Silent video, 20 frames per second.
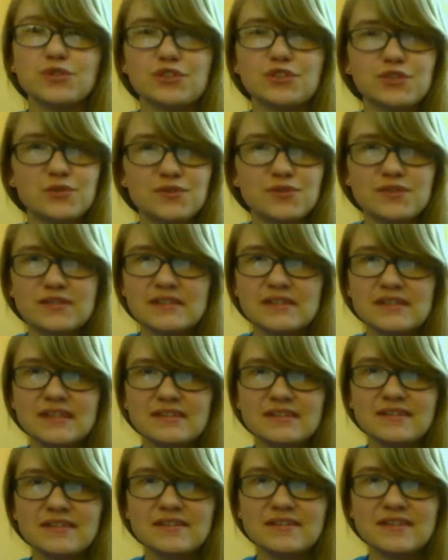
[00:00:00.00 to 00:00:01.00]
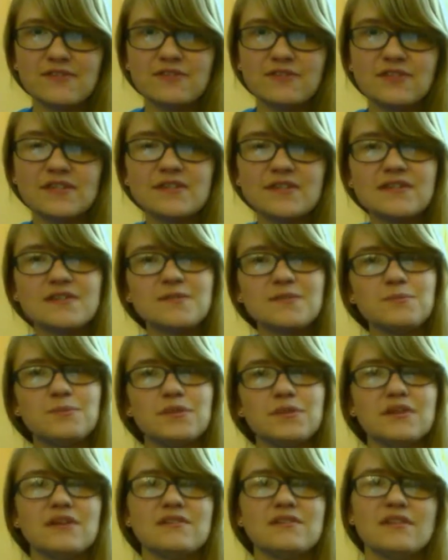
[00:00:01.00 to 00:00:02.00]
used in the 1870s,
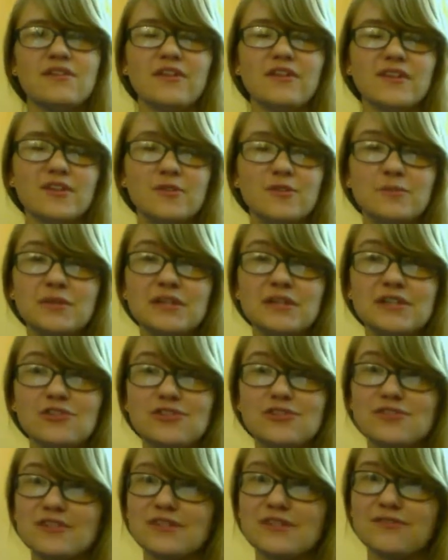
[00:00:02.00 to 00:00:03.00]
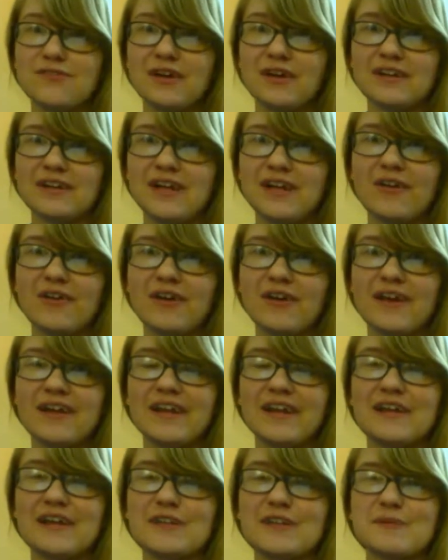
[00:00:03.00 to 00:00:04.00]
because I thought that would be interesting to find out,
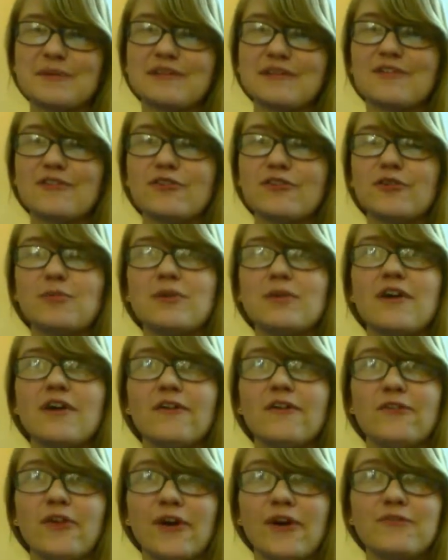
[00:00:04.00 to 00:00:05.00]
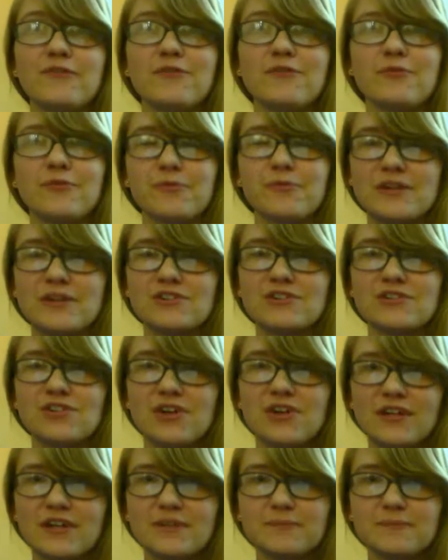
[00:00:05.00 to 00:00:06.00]
and I expected there to be a lot of information
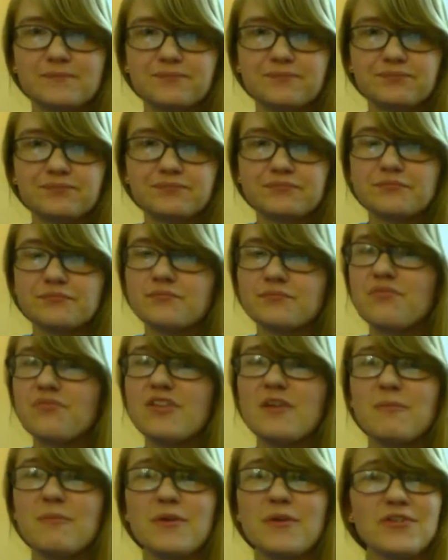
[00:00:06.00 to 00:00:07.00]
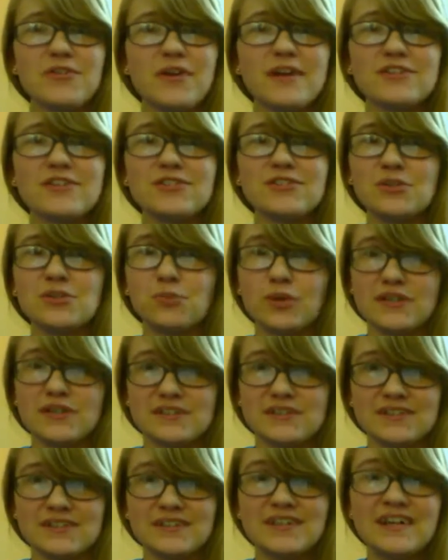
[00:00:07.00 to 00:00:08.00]
on it. But there actually
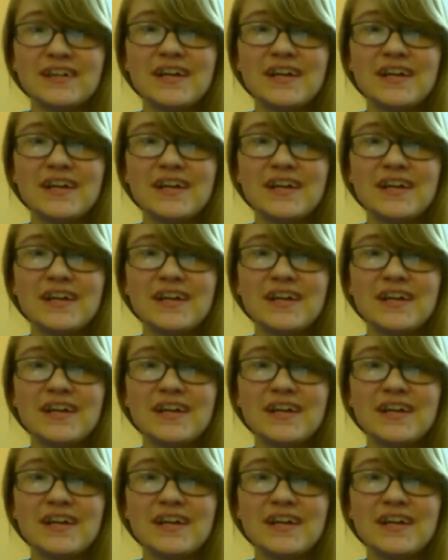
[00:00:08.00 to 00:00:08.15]
wasn't.